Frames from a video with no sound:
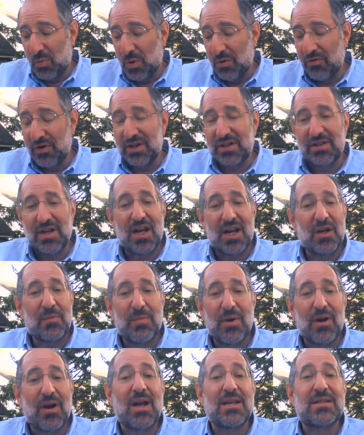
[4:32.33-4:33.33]
We recite a
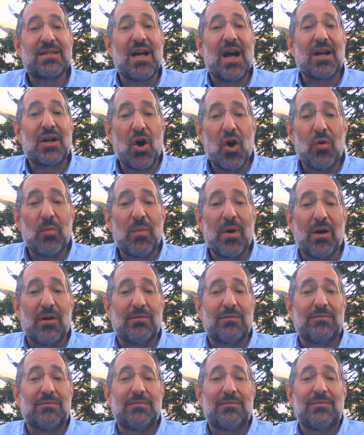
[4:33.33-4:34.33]
Birchas
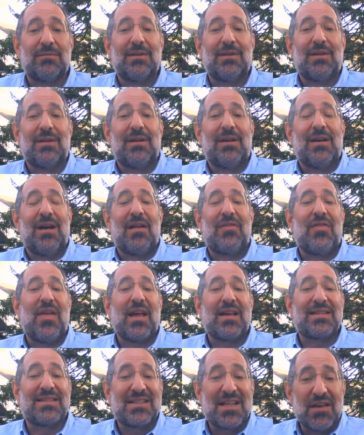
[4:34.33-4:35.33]
HaGomel, a
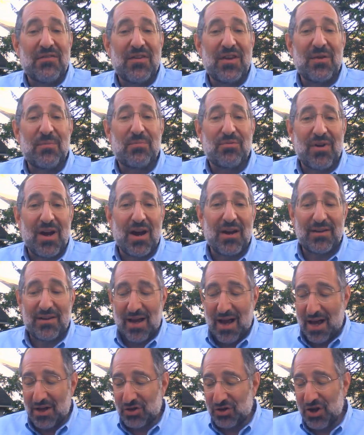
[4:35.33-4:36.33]
thanksgiving prayer
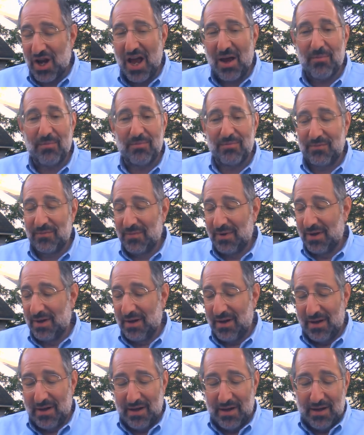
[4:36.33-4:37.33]
to Hashem,
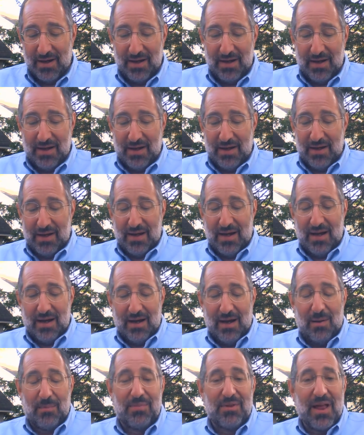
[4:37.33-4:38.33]

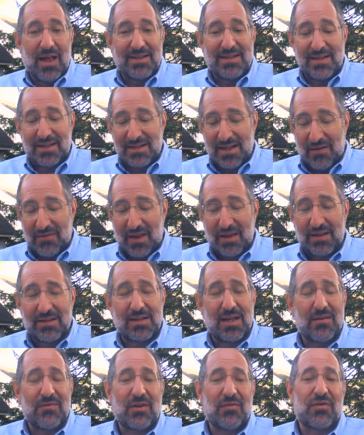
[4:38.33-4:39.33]
a blessings of
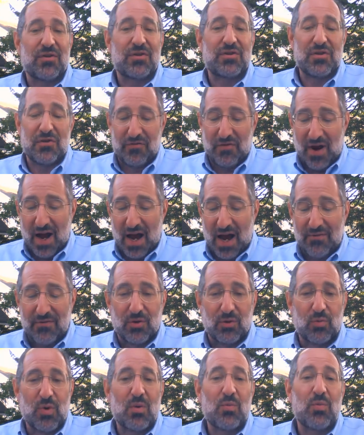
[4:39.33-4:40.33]
thanksgiving for
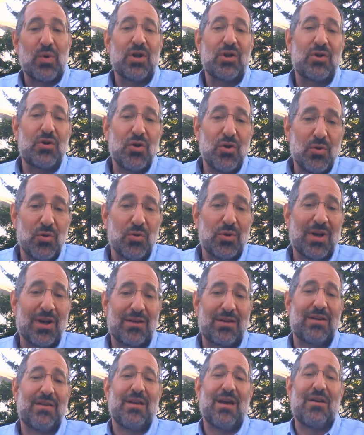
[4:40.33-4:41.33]
survival when we do
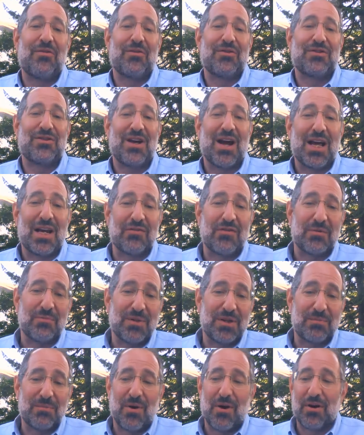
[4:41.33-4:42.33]
get to the other side of a
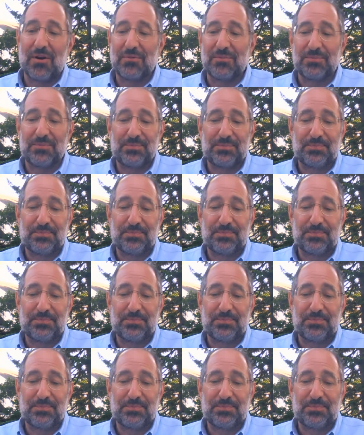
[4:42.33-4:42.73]
midbar.